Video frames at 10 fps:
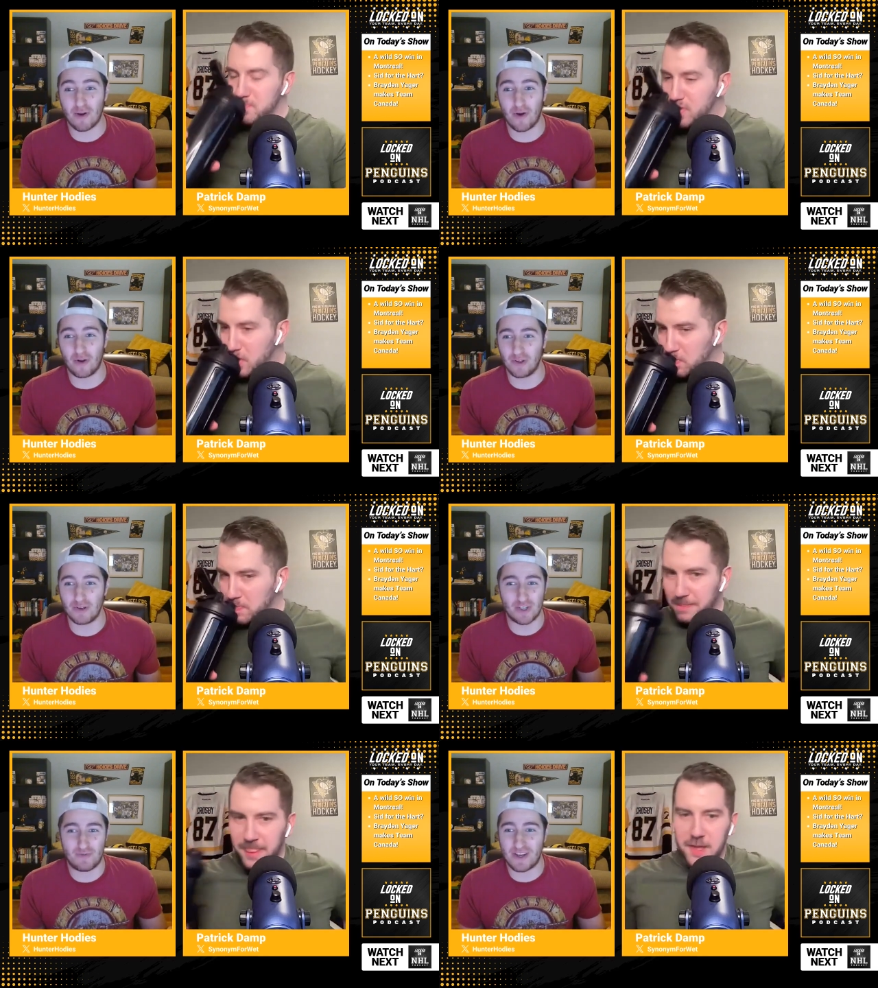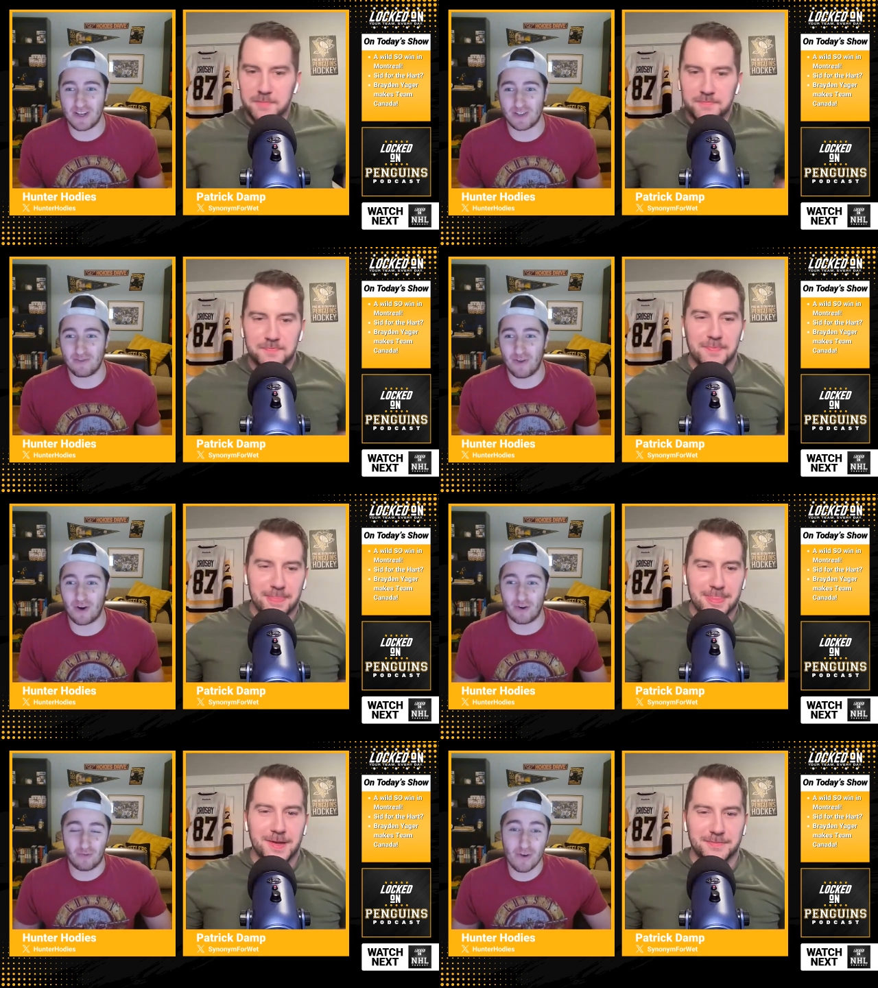Speaker 1: going to lose just because of
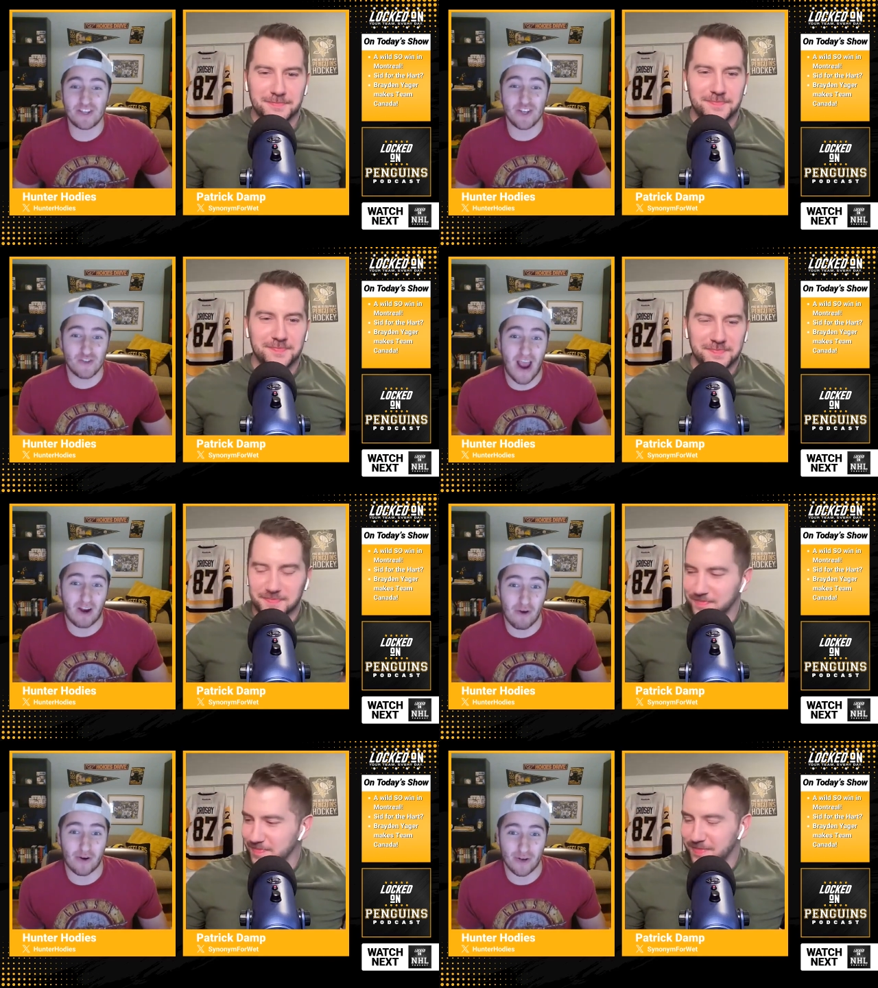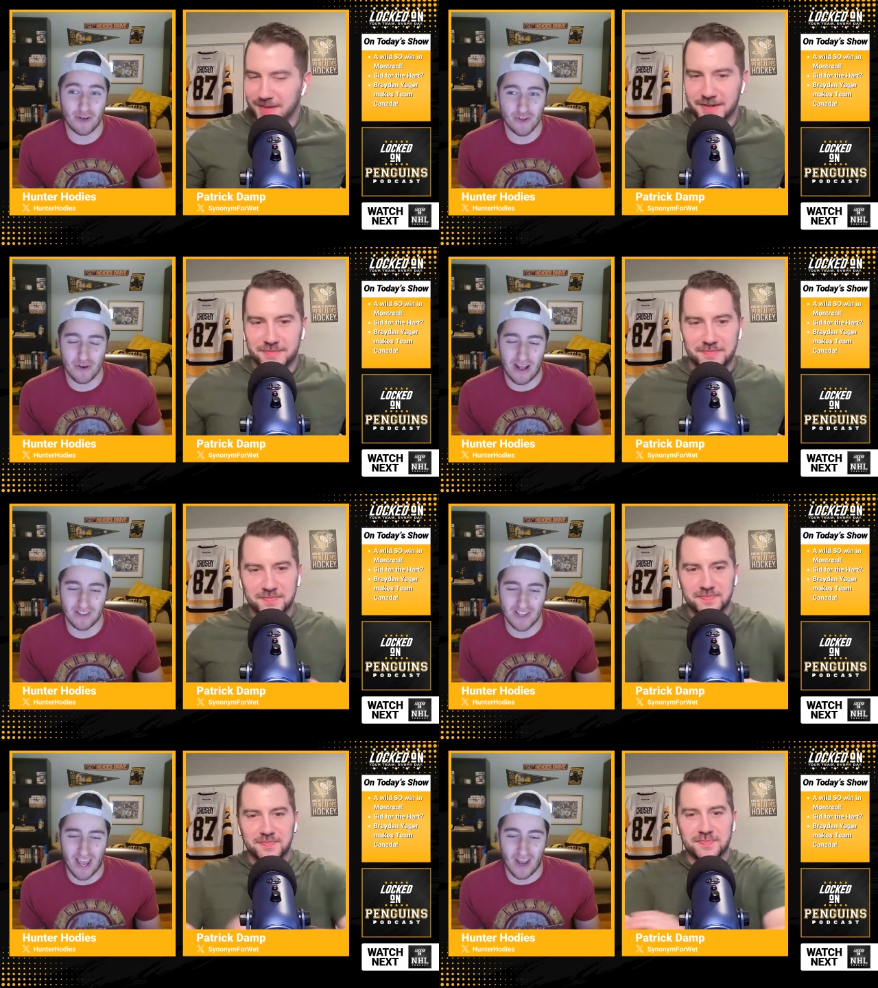their recent track record in
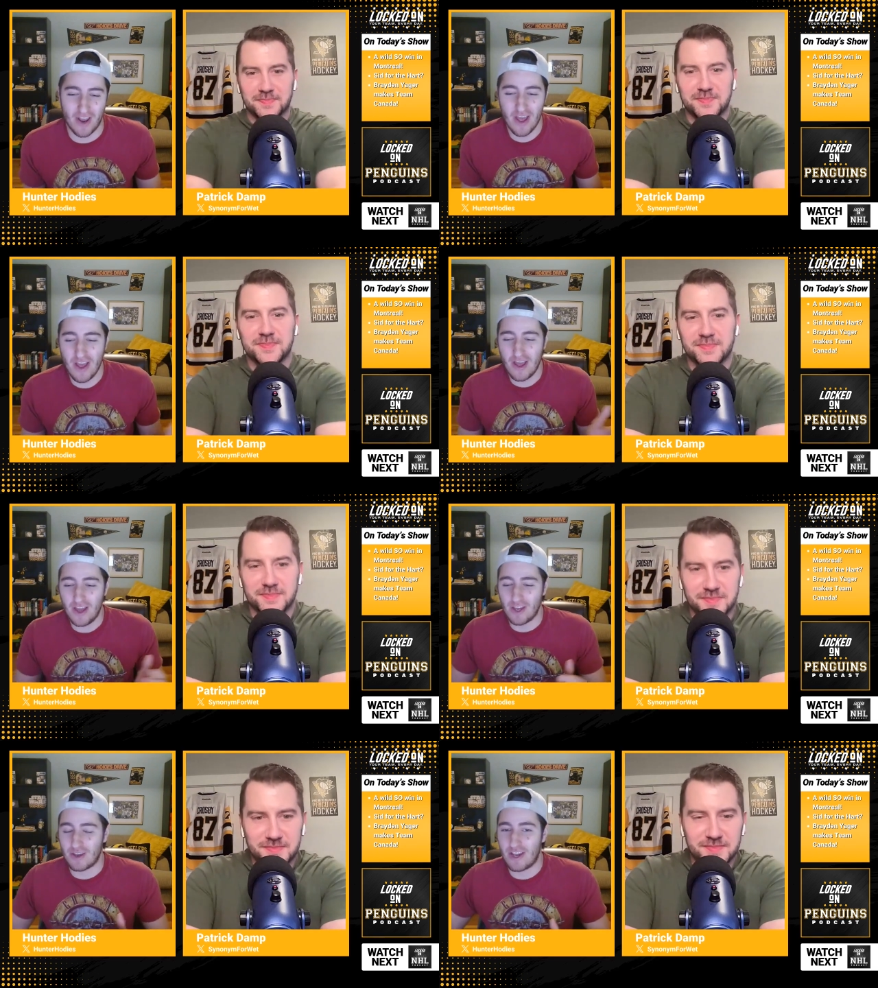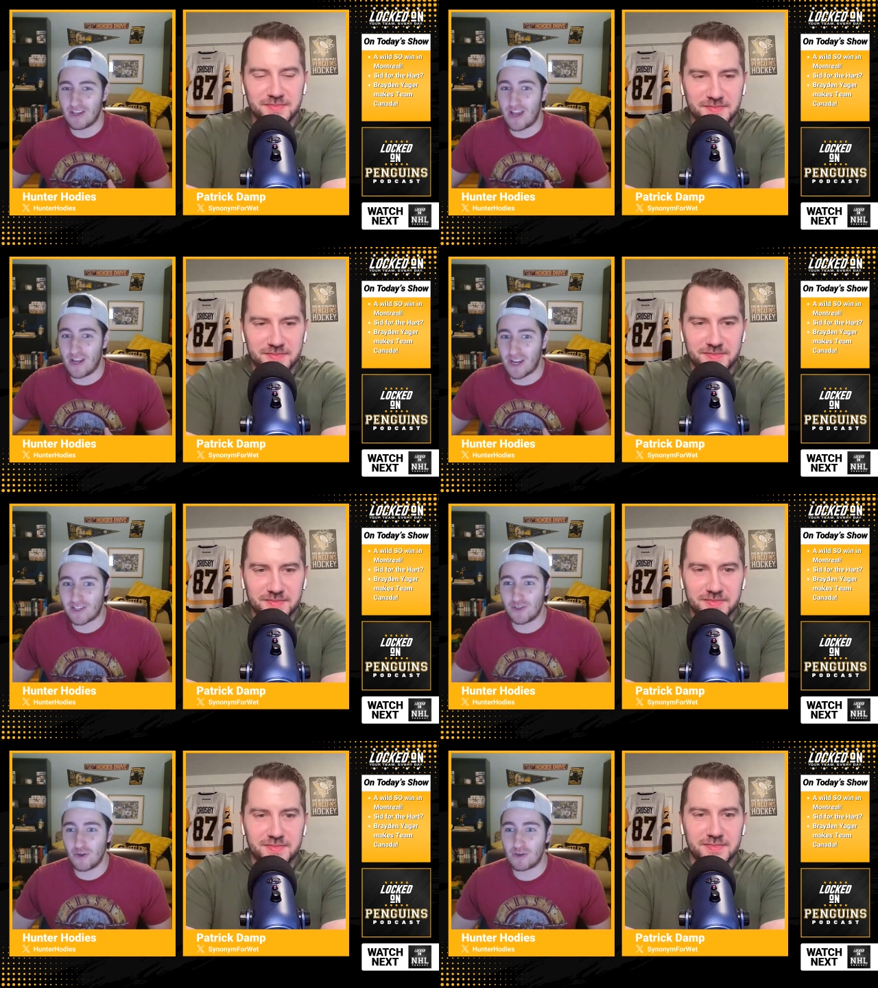shootouts. And You, you get Nick
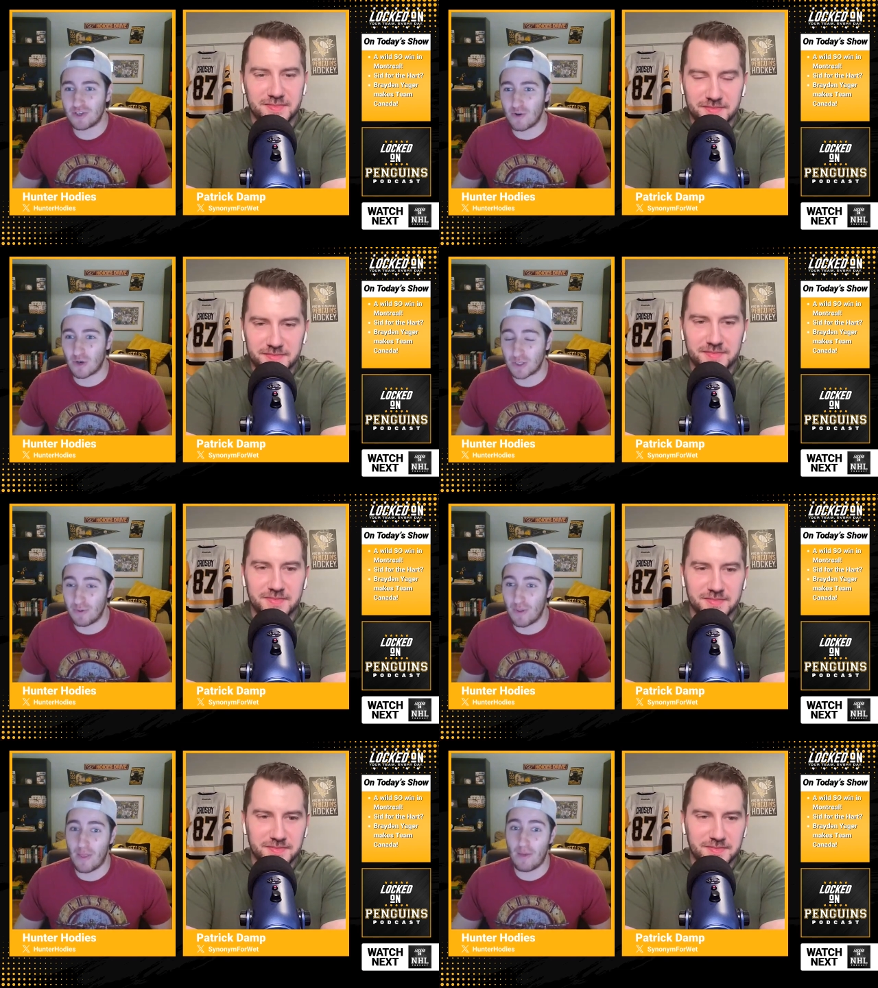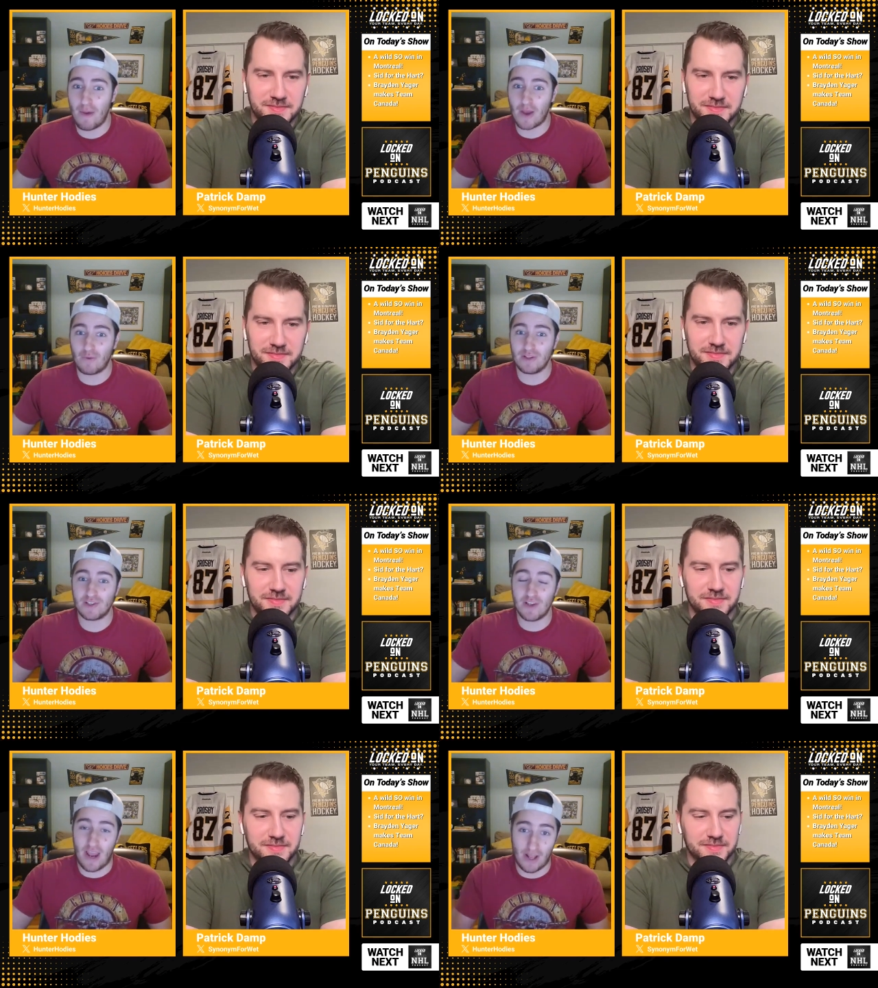Suzuki scores, but then the
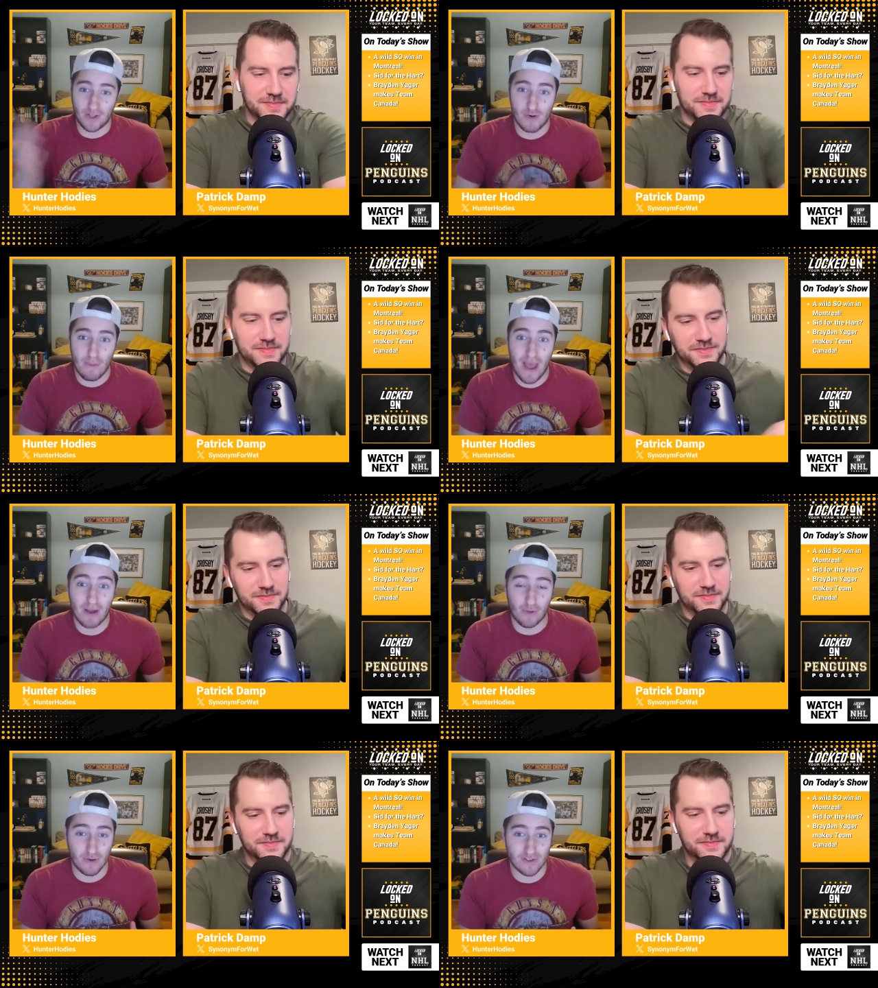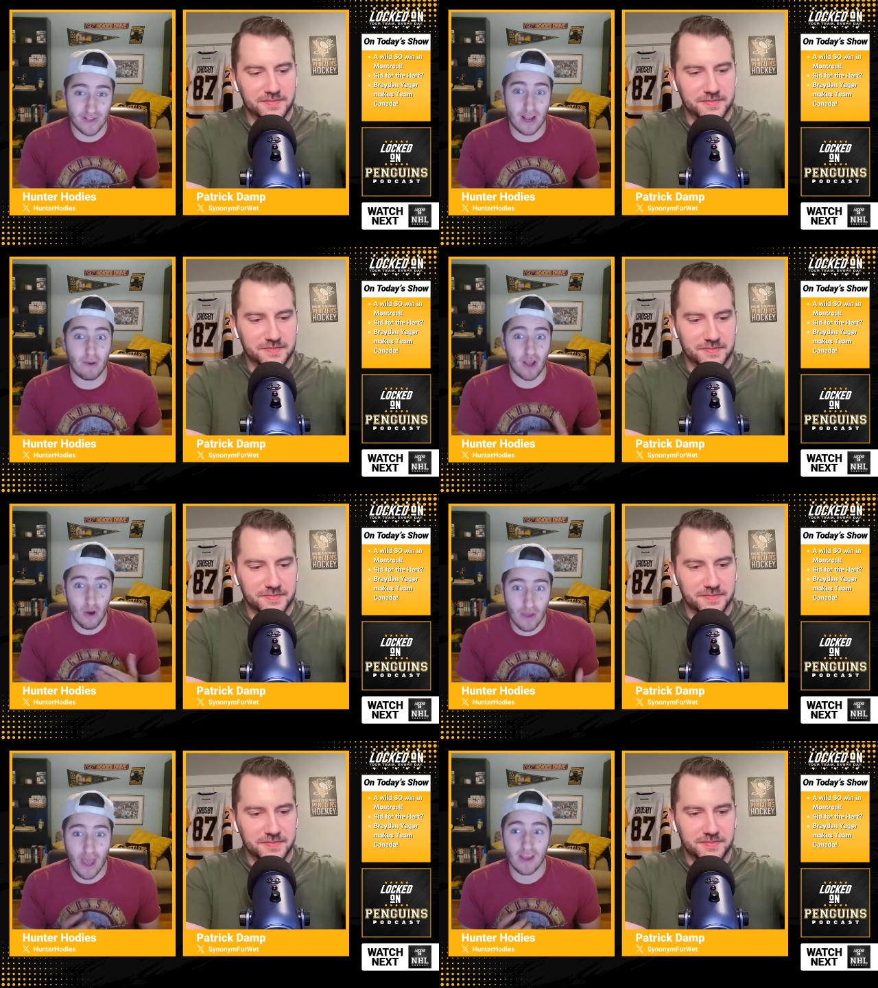Penguins answer right back with Kris Letang. I'm like,
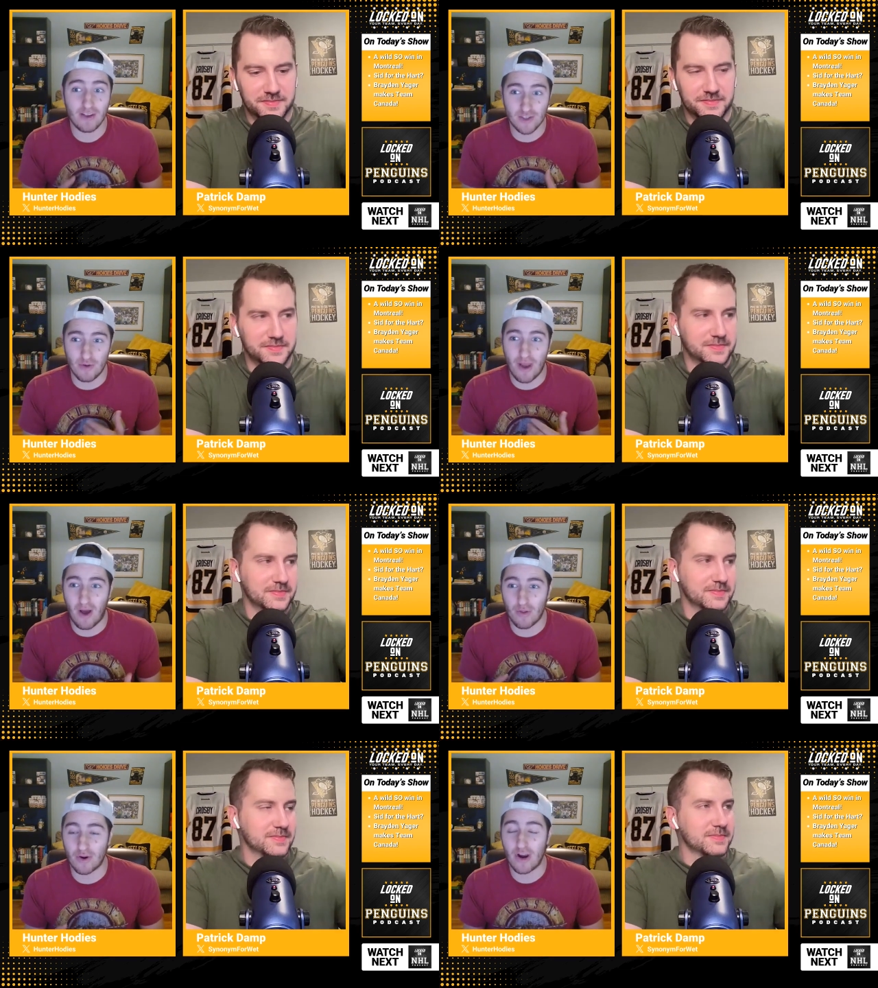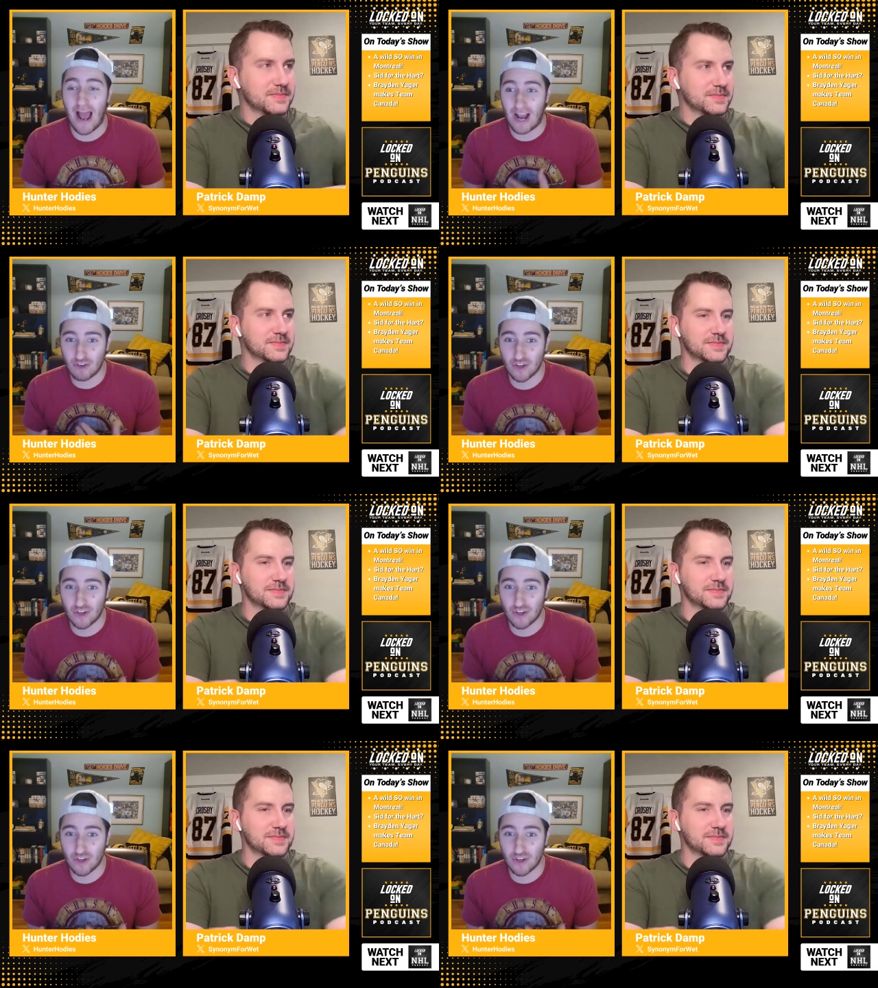okay, so now they're actually